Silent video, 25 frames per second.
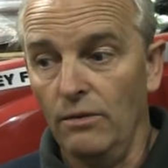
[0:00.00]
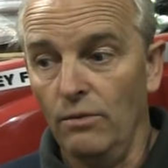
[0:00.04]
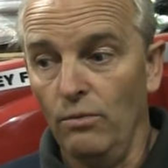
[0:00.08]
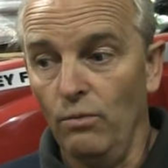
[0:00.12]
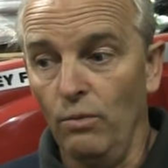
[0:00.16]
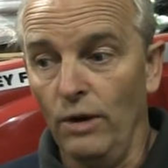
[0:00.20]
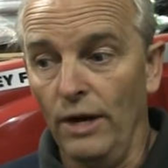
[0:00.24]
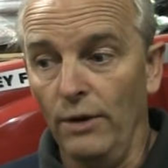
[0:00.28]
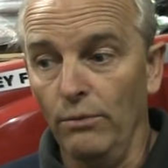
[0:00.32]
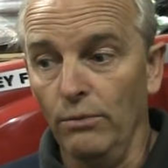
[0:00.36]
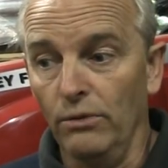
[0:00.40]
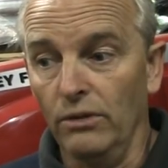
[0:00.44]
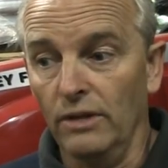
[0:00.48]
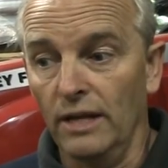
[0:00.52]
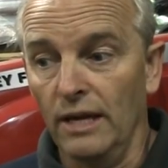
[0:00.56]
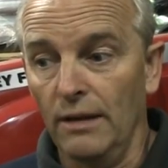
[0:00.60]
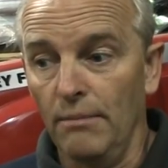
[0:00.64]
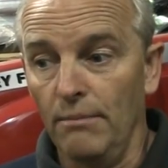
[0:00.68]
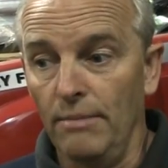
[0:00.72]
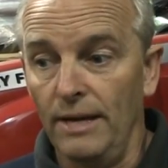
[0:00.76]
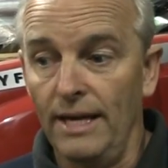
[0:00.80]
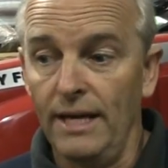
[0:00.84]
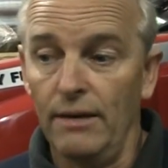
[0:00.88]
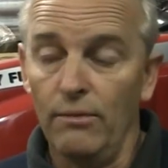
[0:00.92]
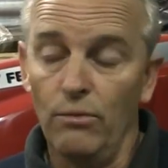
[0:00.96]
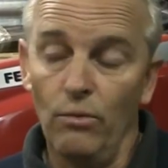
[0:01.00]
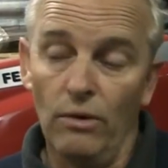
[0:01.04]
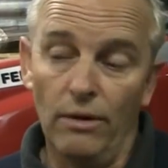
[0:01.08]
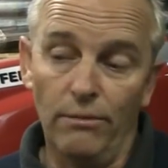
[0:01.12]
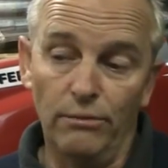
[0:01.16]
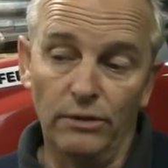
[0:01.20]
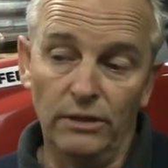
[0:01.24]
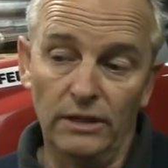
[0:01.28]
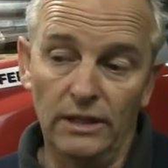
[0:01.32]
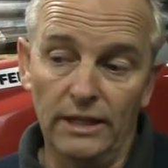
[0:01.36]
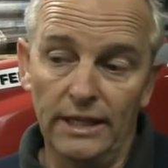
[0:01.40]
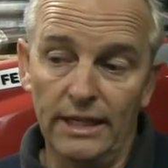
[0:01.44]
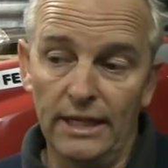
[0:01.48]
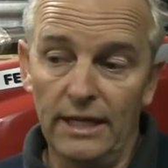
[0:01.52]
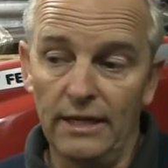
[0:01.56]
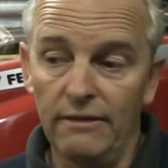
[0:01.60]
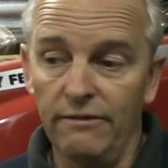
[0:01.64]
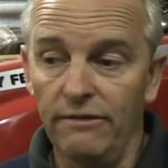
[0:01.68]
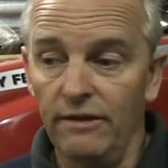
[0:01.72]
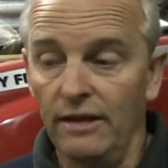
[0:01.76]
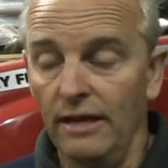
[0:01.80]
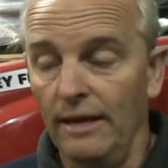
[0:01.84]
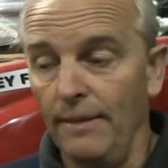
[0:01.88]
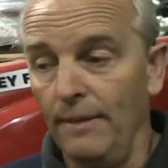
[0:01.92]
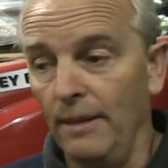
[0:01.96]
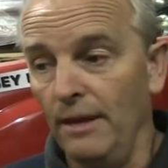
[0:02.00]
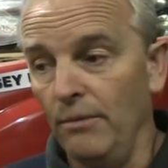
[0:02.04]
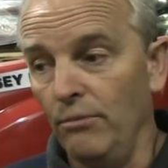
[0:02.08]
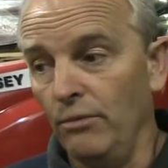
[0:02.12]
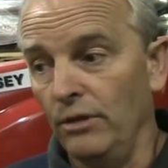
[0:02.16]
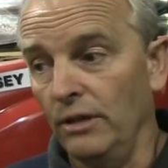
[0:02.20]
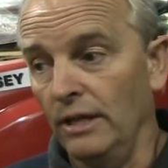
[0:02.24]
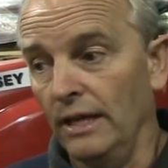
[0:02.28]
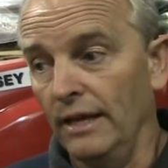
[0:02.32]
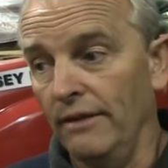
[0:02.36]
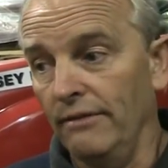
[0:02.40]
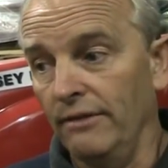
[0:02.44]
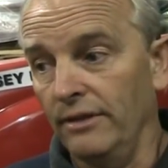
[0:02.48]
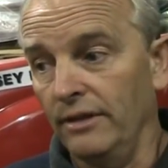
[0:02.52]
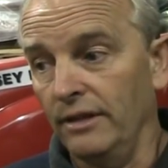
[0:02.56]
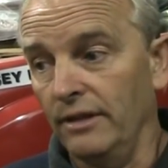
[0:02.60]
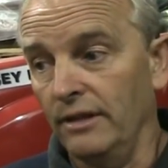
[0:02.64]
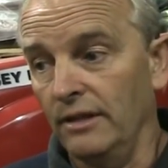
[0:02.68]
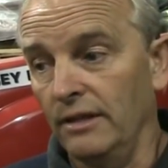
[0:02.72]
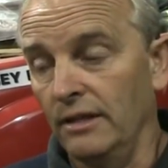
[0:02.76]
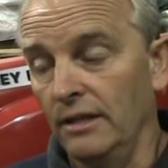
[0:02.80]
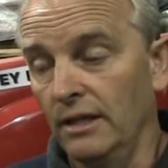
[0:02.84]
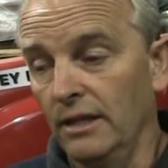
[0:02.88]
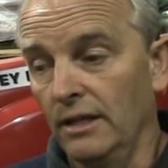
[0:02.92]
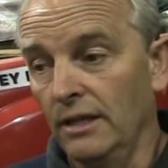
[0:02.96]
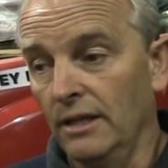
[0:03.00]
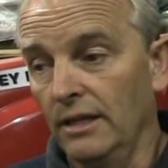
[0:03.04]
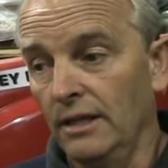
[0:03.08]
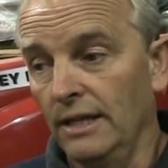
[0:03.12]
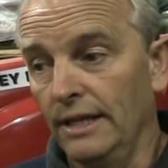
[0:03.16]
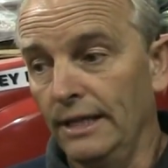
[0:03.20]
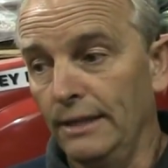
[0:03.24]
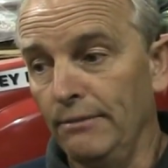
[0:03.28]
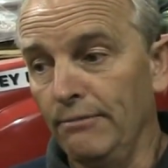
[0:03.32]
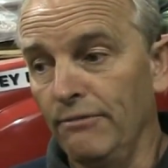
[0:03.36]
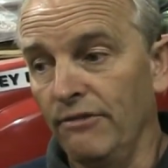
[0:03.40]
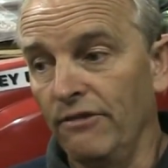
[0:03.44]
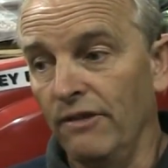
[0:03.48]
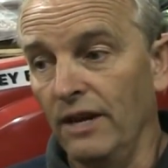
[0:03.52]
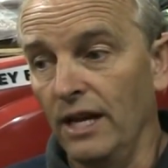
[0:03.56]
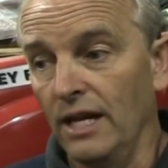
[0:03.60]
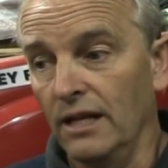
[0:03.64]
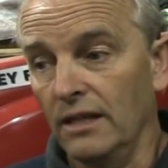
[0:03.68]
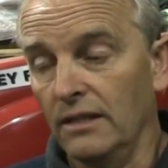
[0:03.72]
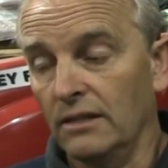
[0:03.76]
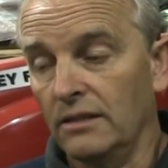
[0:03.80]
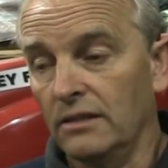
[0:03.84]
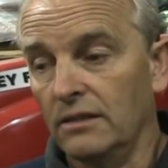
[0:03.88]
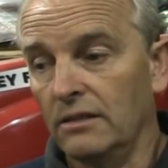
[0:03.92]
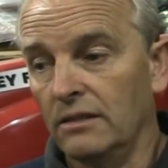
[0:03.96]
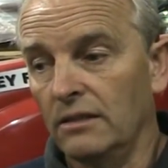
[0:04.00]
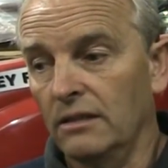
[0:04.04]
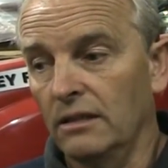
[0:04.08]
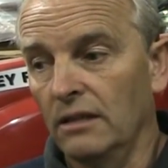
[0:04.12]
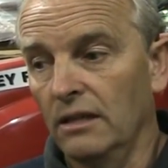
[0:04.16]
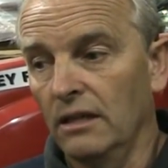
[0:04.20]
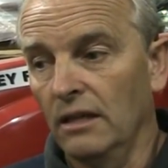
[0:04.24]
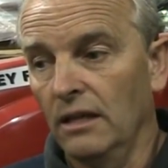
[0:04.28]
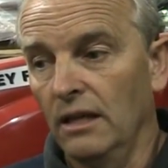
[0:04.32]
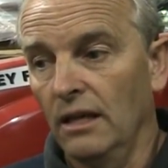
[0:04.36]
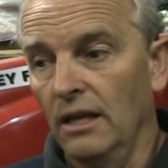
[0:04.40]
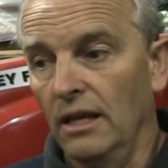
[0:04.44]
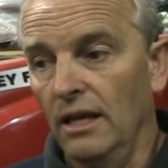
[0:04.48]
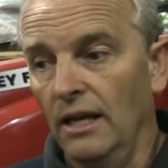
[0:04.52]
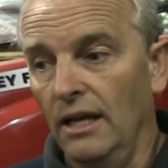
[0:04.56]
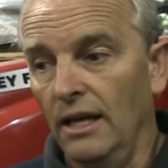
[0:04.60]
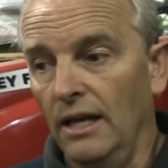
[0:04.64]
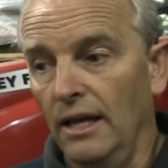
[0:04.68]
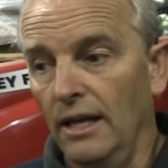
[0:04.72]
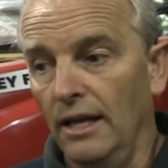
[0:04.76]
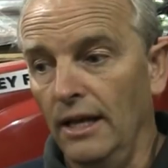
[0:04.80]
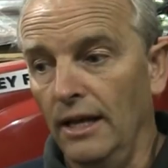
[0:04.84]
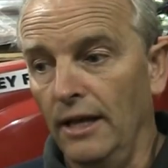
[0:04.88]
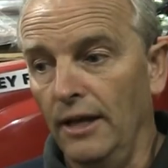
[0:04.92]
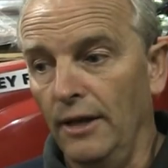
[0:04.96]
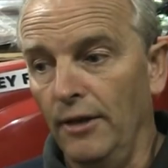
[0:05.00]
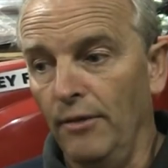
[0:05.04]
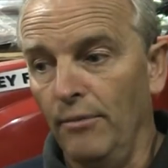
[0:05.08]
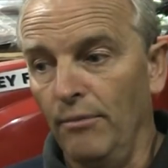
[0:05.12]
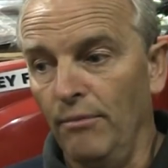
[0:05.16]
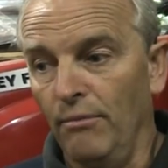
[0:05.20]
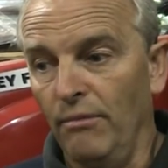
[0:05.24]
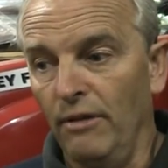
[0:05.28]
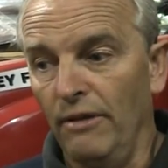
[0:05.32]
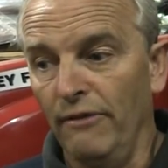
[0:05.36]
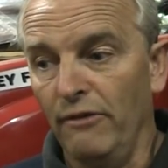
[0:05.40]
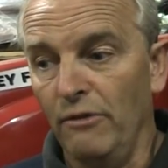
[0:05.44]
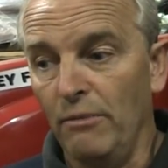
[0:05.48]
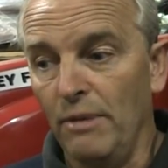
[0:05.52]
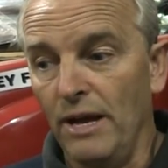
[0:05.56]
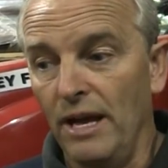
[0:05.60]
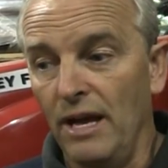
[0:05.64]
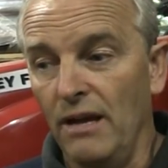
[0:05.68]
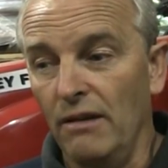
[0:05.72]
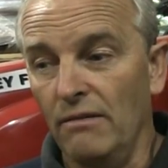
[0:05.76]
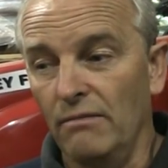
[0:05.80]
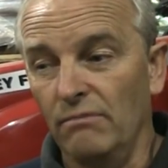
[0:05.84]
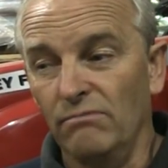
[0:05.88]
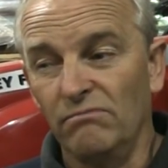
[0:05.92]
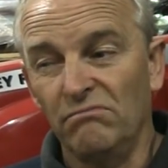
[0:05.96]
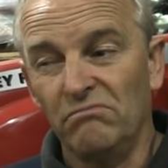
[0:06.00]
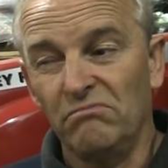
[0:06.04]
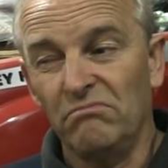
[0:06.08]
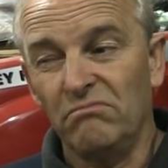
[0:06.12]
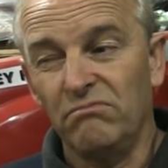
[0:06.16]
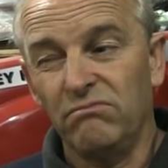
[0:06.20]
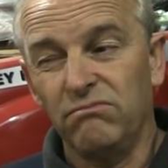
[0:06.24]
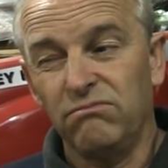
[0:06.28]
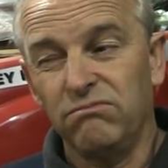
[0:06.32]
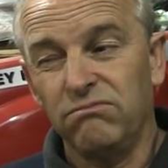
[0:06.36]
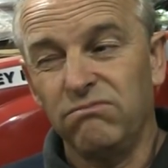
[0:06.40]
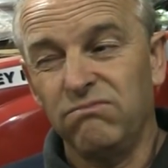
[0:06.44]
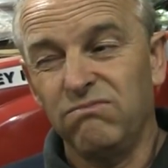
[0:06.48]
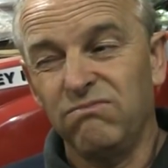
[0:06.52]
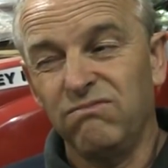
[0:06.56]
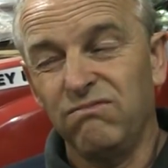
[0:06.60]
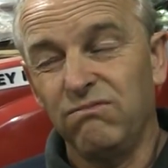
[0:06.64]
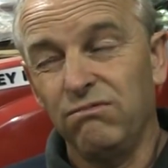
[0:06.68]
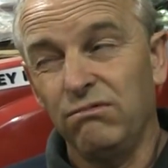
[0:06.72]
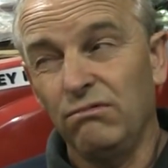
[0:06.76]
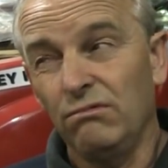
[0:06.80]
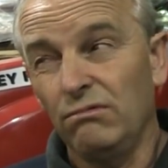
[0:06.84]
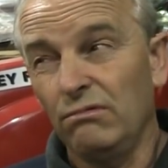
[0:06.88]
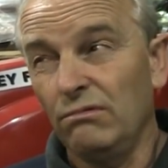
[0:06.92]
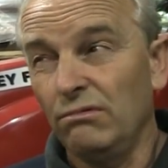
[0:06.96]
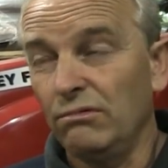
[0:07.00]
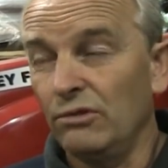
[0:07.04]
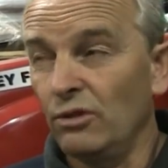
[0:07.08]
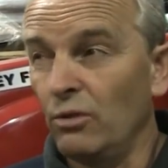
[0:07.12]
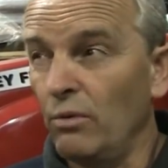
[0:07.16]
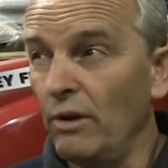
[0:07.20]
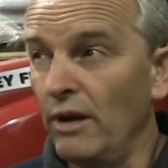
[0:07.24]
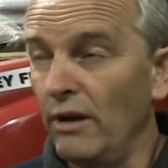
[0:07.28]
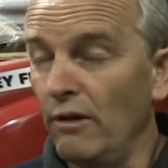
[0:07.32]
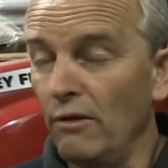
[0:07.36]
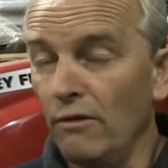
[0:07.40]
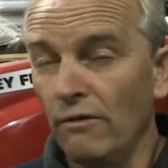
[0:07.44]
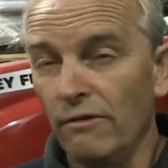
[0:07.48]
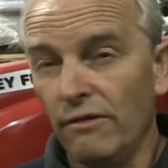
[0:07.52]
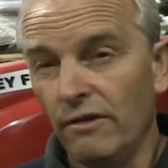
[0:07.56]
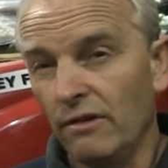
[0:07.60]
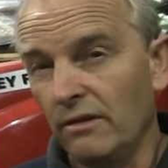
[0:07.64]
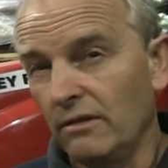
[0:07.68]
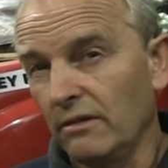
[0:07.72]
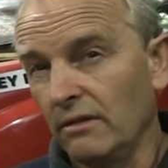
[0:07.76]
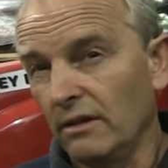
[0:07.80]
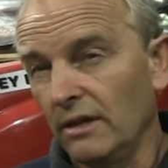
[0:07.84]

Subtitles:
One will come back, one will leave, and then we'll have an influx of about 12.